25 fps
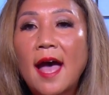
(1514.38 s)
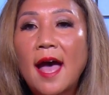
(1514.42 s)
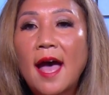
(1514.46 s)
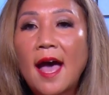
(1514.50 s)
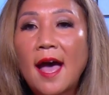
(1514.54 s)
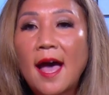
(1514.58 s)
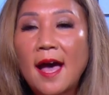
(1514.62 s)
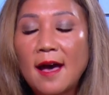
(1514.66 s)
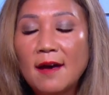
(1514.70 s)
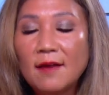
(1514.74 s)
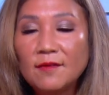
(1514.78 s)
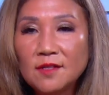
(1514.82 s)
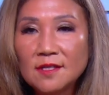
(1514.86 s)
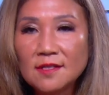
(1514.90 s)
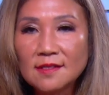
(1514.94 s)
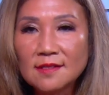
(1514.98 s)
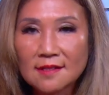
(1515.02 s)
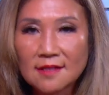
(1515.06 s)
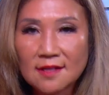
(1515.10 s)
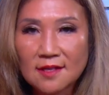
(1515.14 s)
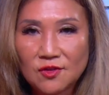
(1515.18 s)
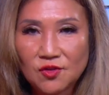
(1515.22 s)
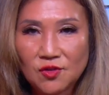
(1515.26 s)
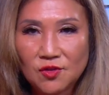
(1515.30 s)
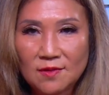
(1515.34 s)
have
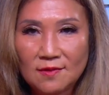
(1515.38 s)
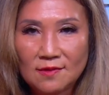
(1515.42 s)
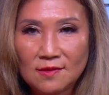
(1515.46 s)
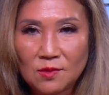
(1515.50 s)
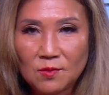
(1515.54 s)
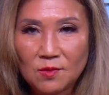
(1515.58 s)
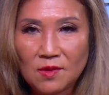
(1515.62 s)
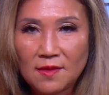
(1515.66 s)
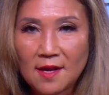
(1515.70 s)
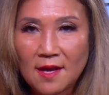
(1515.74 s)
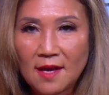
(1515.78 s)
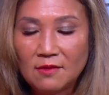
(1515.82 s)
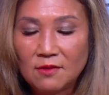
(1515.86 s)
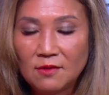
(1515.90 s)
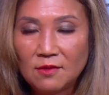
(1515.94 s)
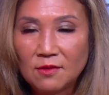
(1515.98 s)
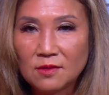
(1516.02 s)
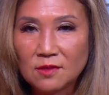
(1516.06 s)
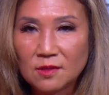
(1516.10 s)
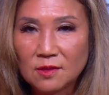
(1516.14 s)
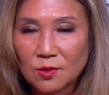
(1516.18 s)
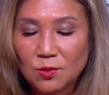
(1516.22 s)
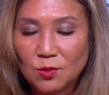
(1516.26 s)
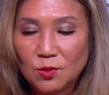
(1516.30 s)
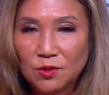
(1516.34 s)
discussions with other
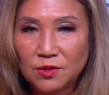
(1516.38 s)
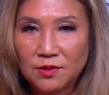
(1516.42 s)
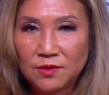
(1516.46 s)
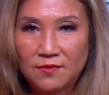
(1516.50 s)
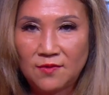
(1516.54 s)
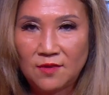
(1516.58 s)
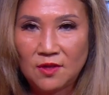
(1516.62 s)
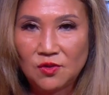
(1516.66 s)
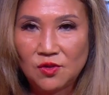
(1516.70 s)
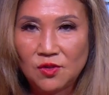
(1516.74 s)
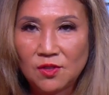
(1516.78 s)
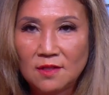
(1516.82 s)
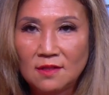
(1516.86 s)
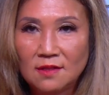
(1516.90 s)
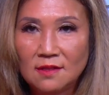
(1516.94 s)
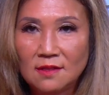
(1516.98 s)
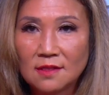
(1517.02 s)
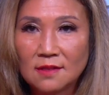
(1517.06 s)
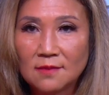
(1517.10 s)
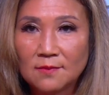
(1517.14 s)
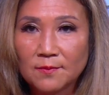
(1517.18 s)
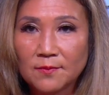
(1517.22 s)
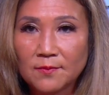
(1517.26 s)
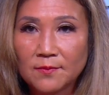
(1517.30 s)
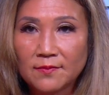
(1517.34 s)
school
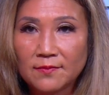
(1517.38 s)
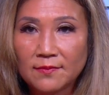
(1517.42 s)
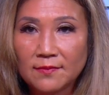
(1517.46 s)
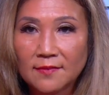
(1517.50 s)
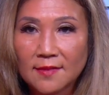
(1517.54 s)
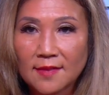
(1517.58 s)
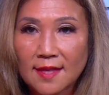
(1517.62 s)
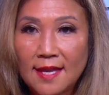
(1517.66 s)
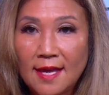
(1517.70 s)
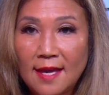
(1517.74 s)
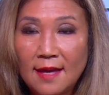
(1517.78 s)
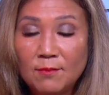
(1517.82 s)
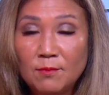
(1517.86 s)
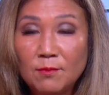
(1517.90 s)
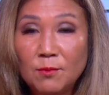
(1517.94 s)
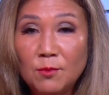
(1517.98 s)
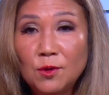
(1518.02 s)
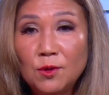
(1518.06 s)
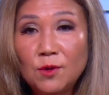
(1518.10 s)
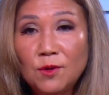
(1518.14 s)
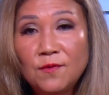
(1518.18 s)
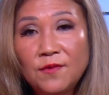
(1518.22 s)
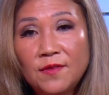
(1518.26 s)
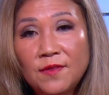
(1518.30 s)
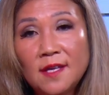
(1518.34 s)
divisions? and
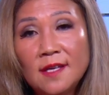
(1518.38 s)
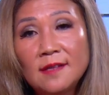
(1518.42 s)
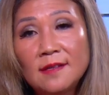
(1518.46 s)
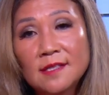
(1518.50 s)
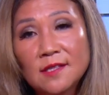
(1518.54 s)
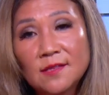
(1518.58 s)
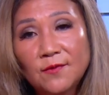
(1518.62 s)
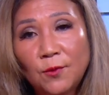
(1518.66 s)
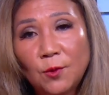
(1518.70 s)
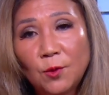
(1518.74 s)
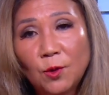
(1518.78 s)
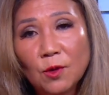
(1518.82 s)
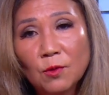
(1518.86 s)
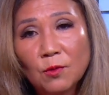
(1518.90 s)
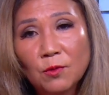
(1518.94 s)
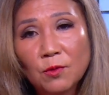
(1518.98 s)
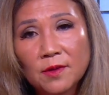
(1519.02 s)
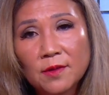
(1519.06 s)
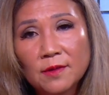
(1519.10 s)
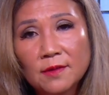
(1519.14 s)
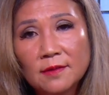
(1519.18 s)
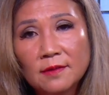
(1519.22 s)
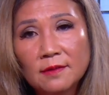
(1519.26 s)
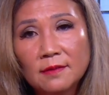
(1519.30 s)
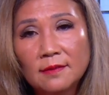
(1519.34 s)
move things
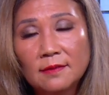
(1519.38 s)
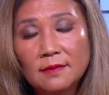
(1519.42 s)
forward,